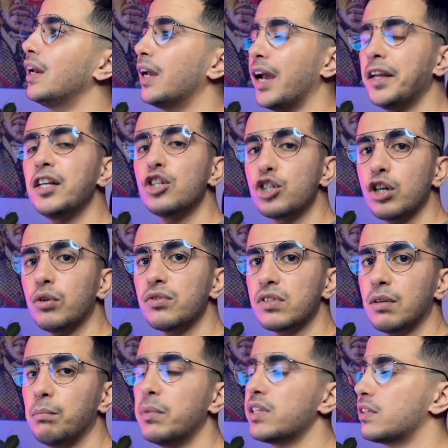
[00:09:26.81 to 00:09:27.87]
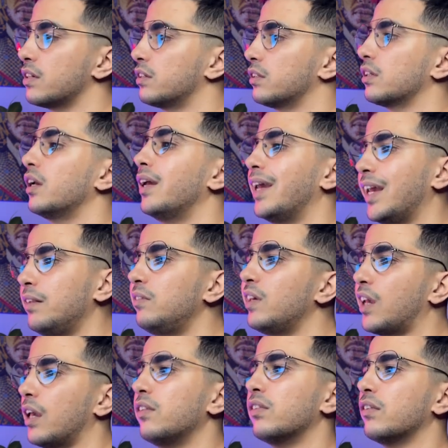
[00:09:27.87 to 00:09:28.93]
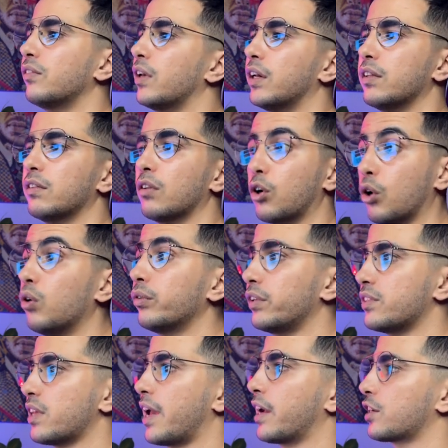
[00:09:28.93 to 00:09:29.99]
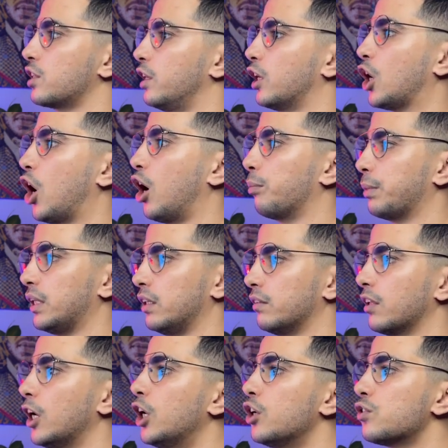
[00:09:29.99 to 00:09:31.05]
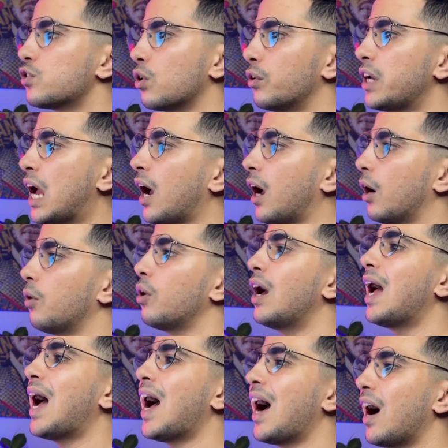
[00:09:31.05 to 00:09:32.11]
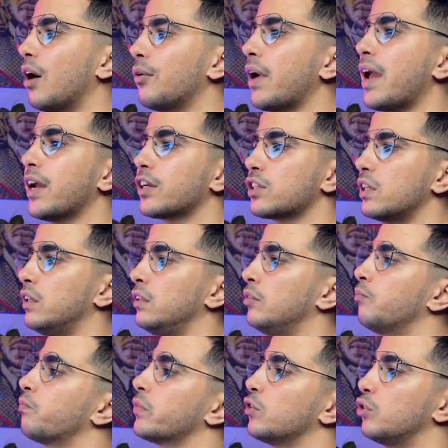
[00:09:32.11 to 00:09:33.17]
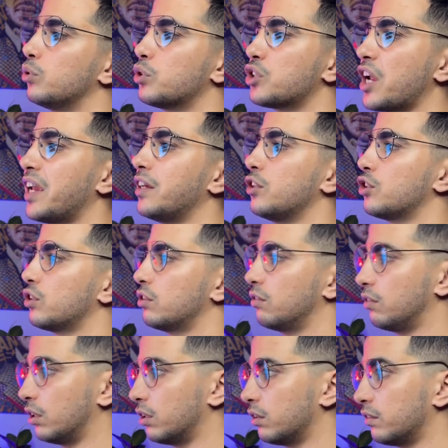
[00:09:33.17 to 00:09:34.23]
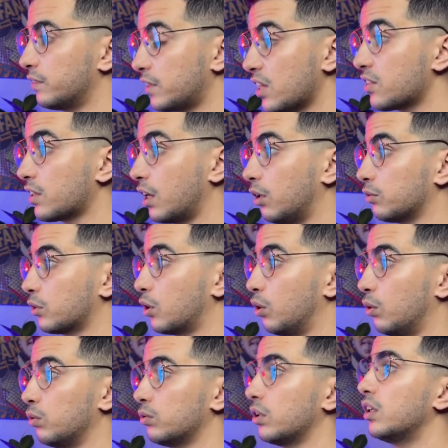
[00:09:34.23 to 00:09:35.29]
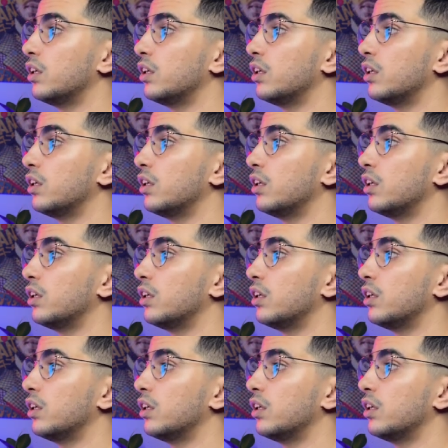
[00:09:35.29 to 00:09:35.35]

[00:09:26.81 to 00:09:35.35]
And it shows the message indicating that the code is actually copied. So now, how actually to change the discount code?